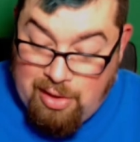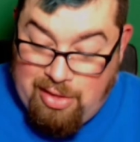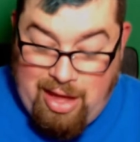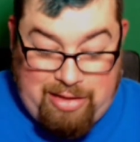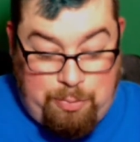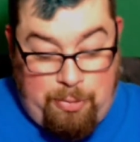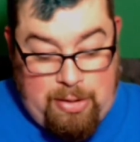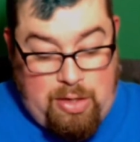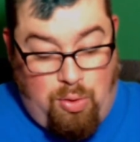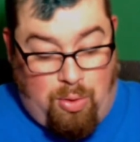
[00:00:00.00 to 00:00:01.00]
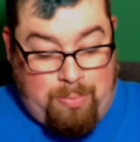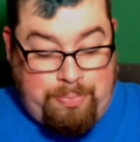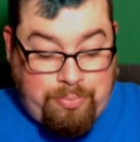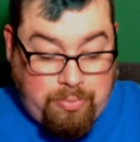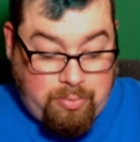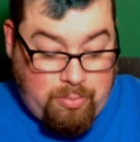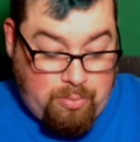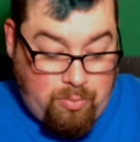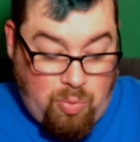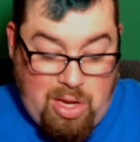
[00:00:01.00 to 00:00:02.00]
That's pretty cool.
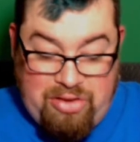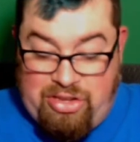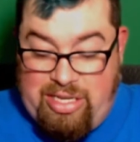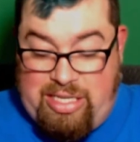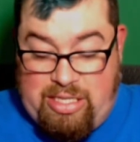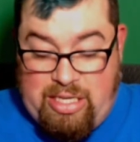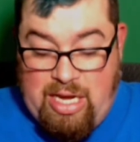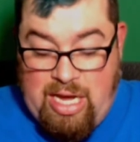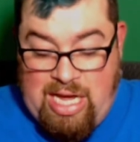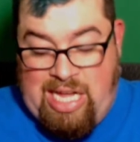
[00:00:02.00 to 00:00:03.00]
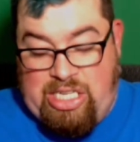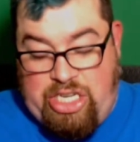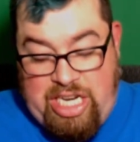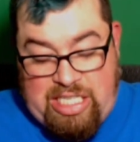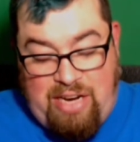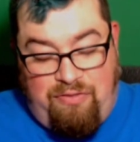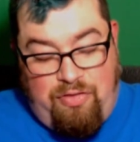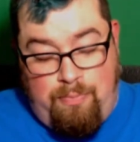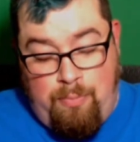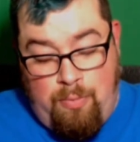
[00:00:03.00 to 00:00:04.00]
So this is cheese and
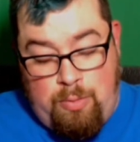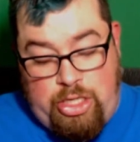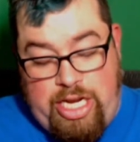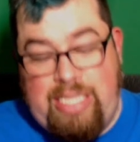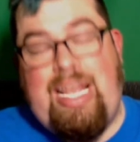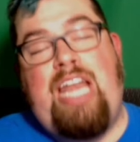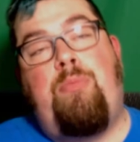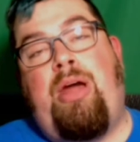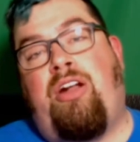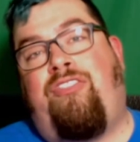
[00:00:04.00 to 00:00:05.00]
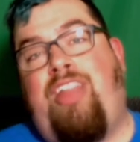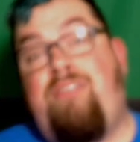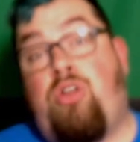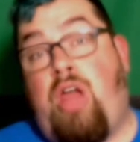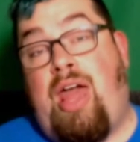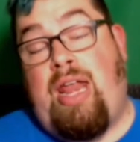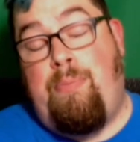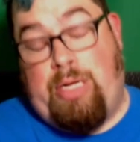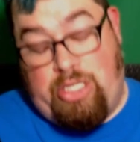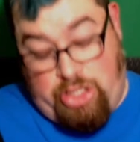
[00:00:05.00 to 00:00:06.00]
cheese and butter flavored
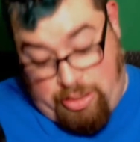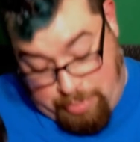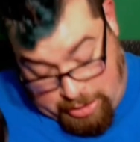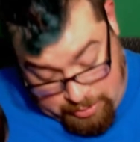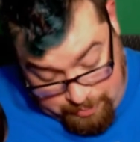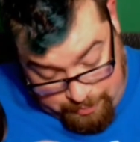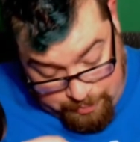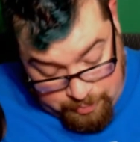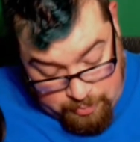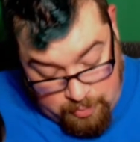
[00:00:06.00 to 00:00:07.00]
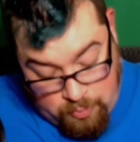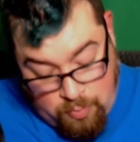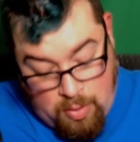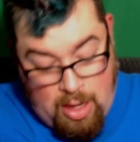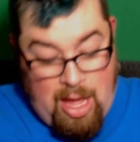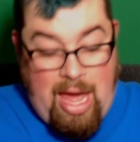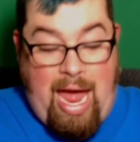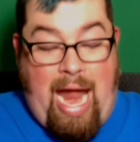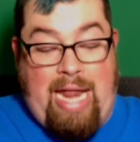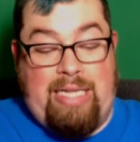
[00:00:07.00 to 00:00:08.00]
arepas chips.
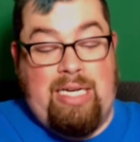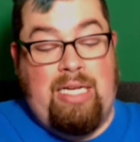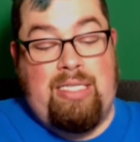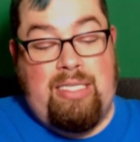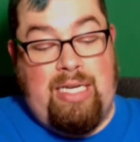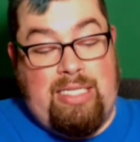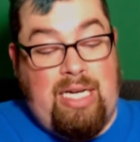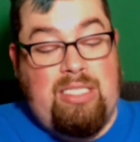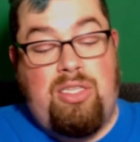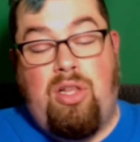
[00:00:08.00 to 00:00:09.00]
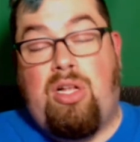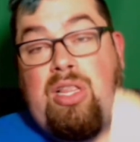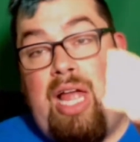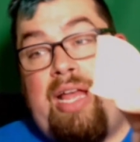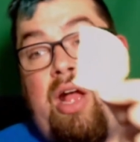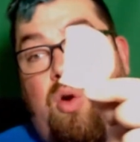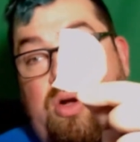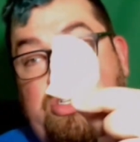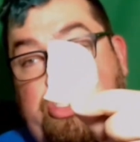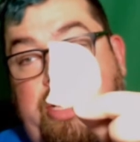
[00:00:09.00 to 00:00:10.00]
And it does it does look like a
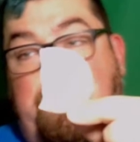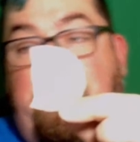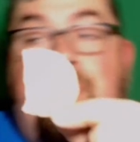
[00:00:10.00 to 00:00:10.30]
corn chip,